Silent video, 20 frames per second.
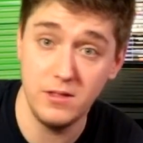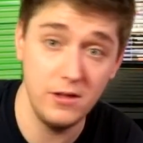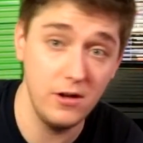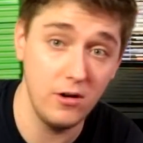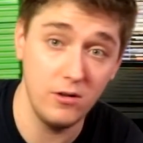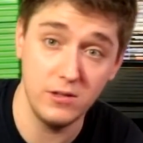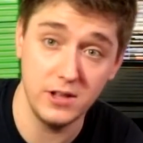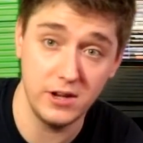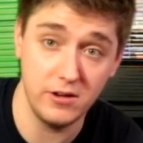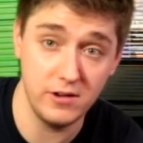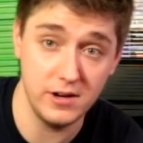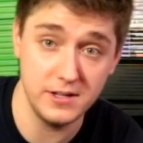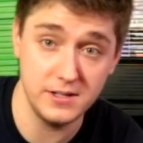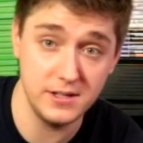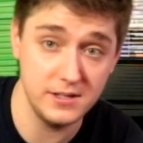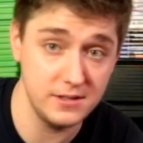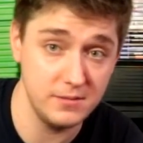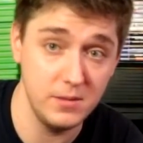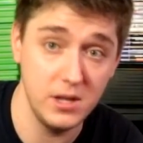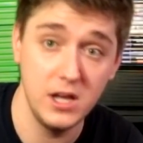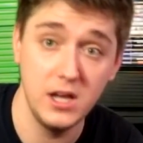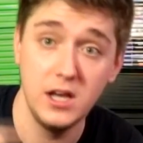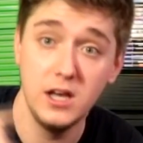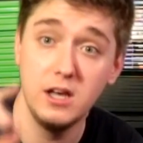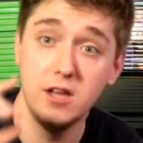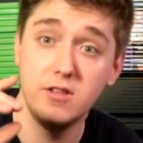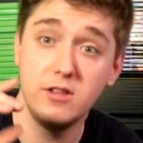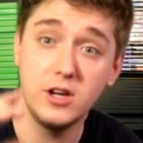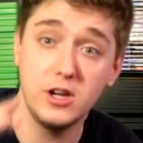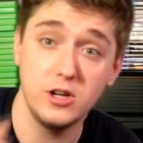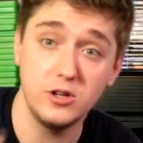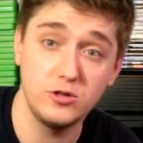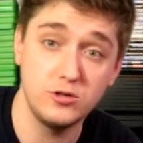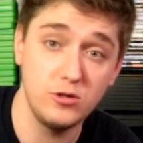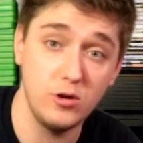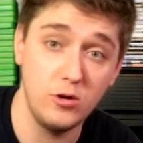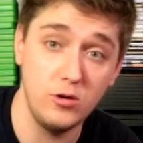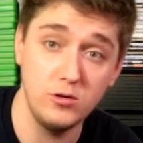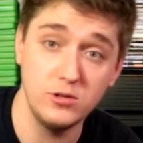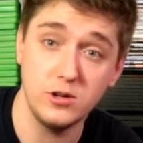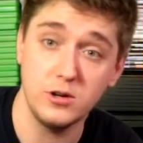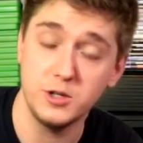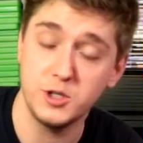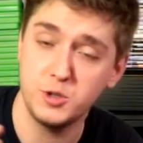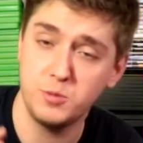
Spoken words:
The only criticism. The controls are